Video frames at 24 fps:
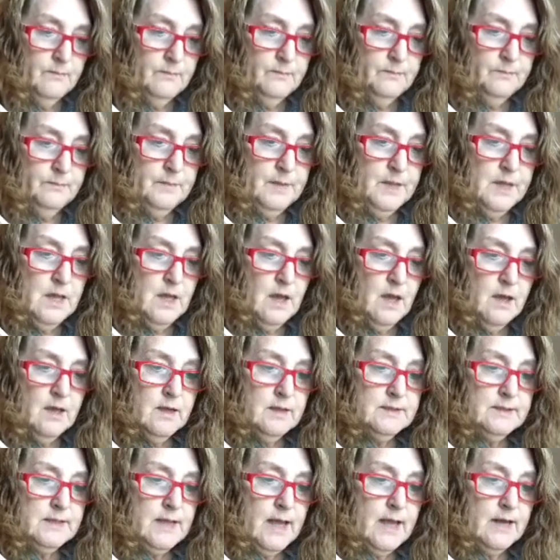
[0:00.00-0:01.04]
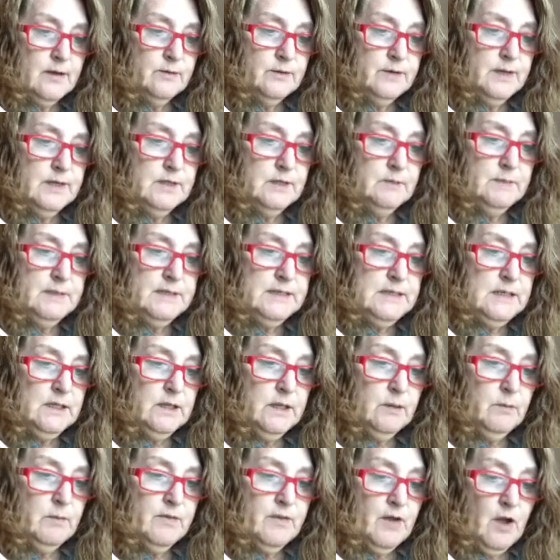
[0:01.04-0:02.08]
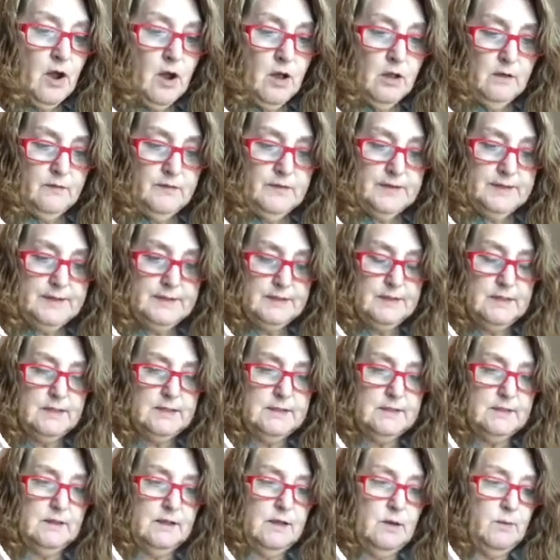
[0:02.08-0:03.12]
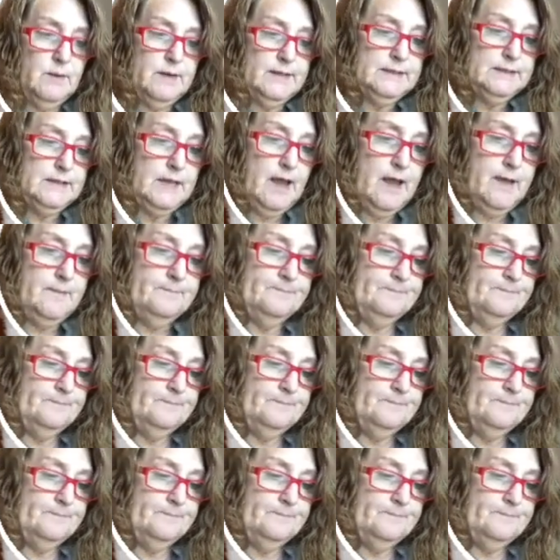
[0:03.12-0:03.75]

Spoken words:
Because I don't need to be dealing with all of this stencil at one time.